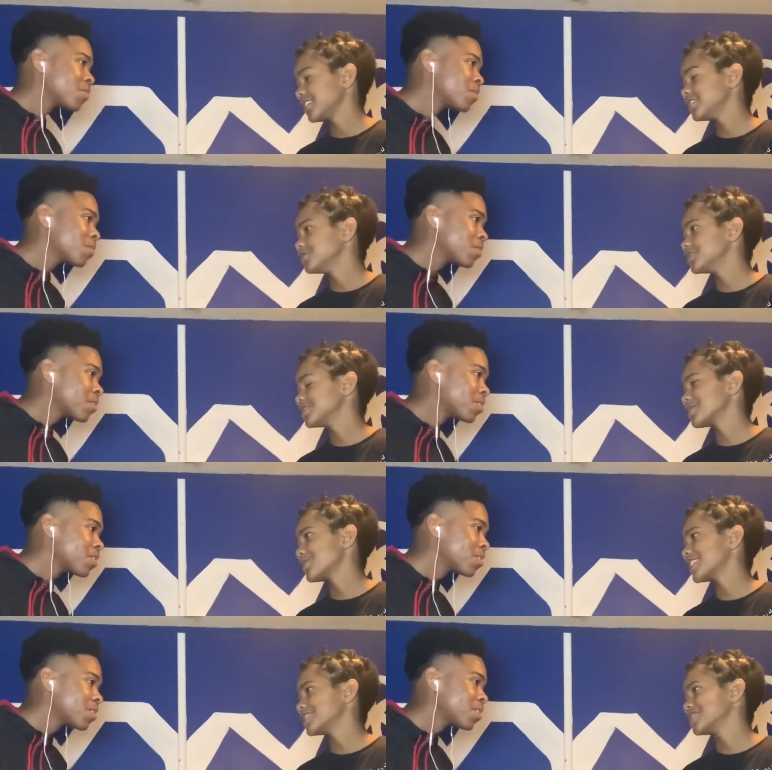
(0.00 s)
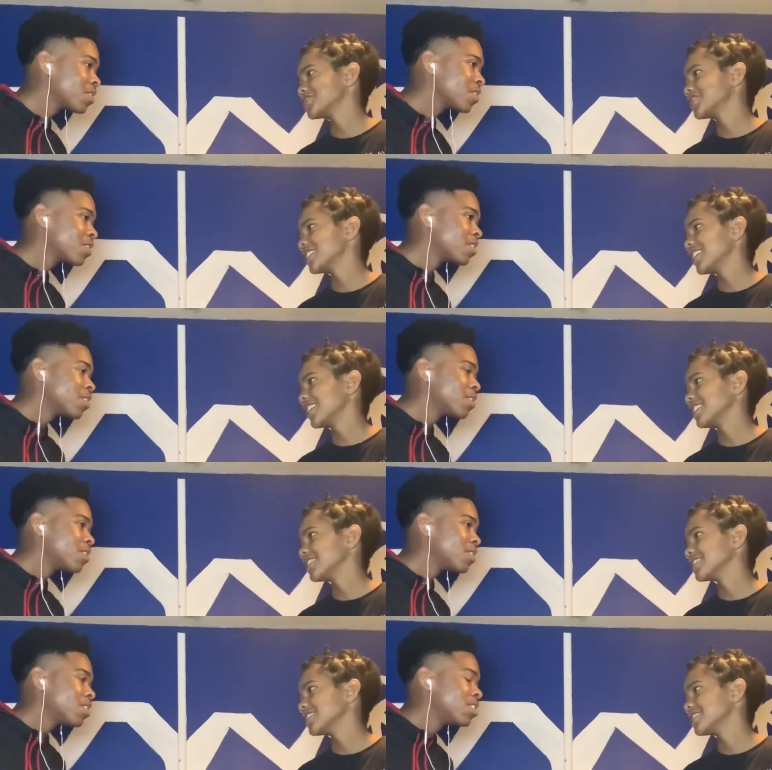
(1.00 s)
Speaker 1: You is somebody's sugar daddy.
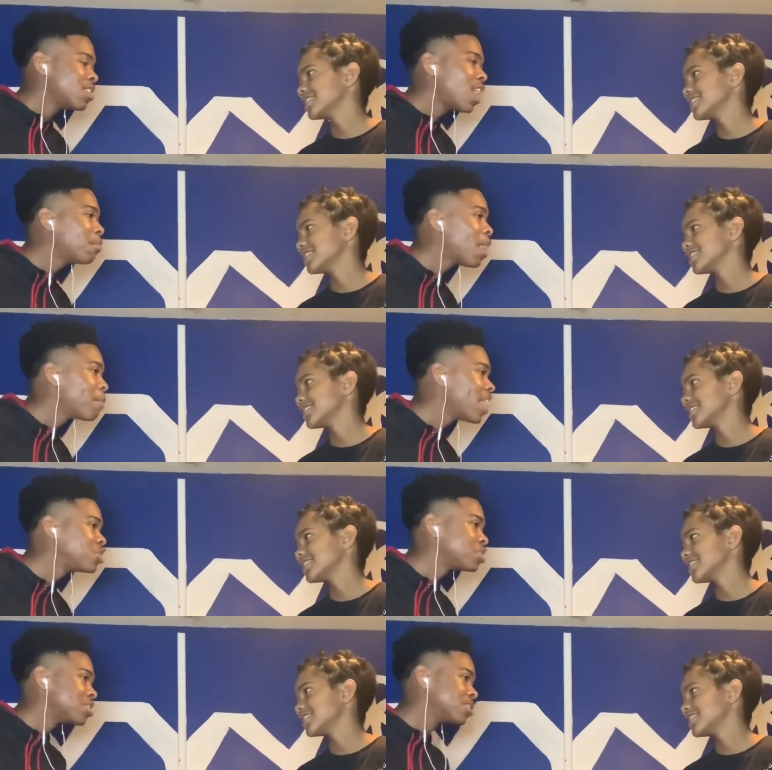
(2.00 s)
Speaker 2: I'm not matching.